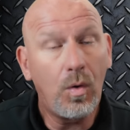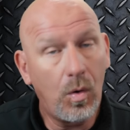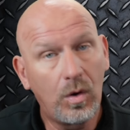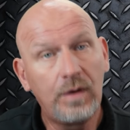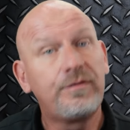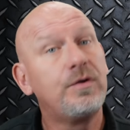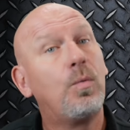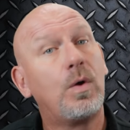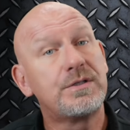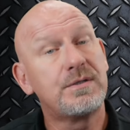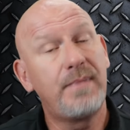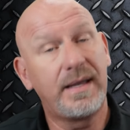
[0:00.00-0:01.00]
or if you
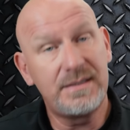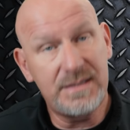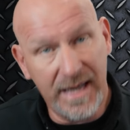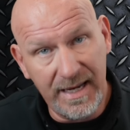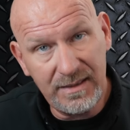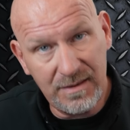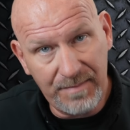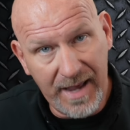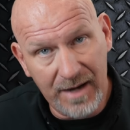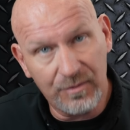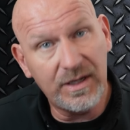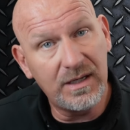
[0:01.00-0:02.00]
want to maintain the
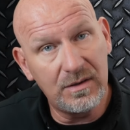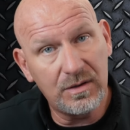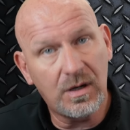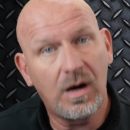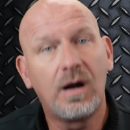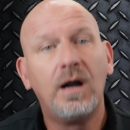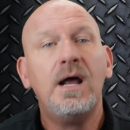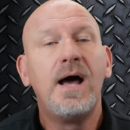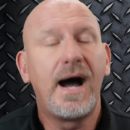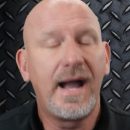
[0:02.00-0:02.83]
battery in the car,